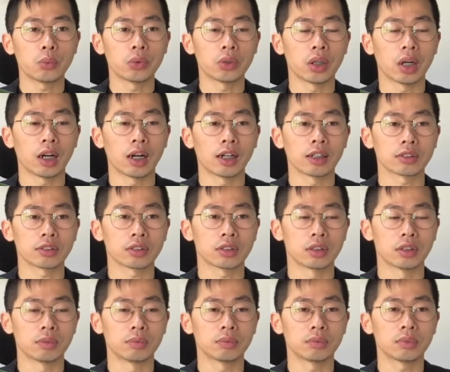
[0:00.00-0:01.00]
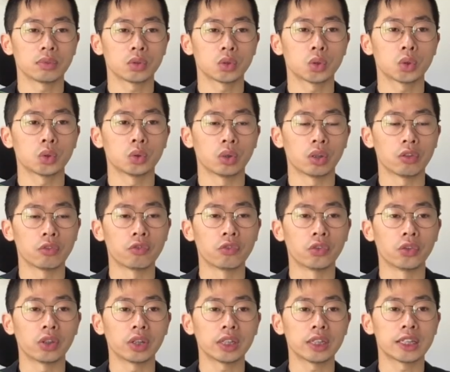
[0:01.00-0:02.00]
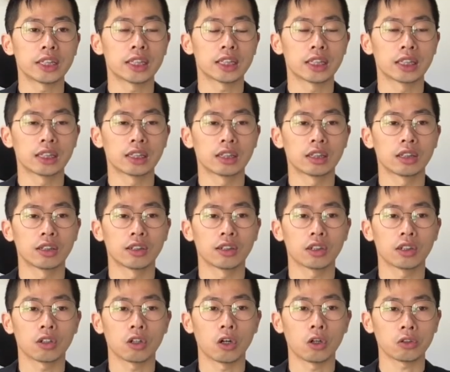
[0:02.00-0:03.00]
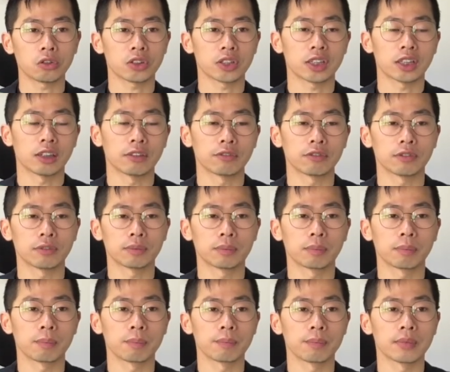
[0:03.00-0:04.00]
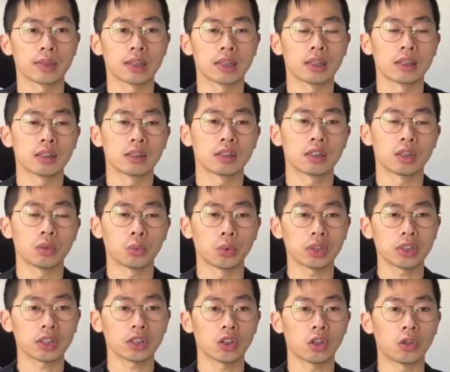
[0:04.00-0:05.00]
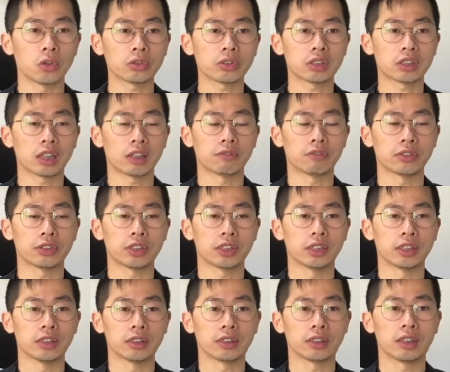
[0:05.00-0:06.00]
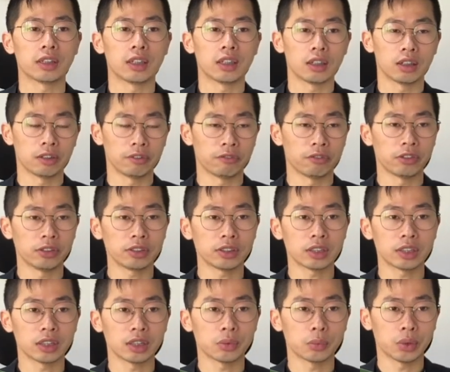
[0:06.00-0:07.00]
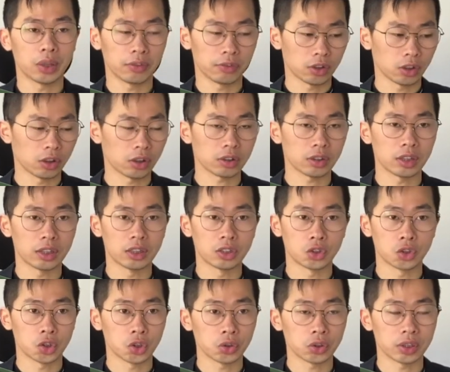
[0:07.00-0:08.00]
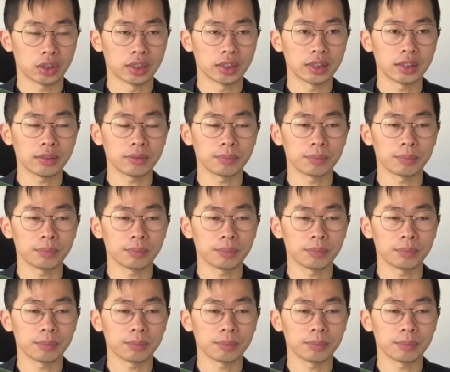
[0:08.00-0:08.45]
will ask them to avoid cold stuff. So what's cold stuff here? The first thing we have talked in sushi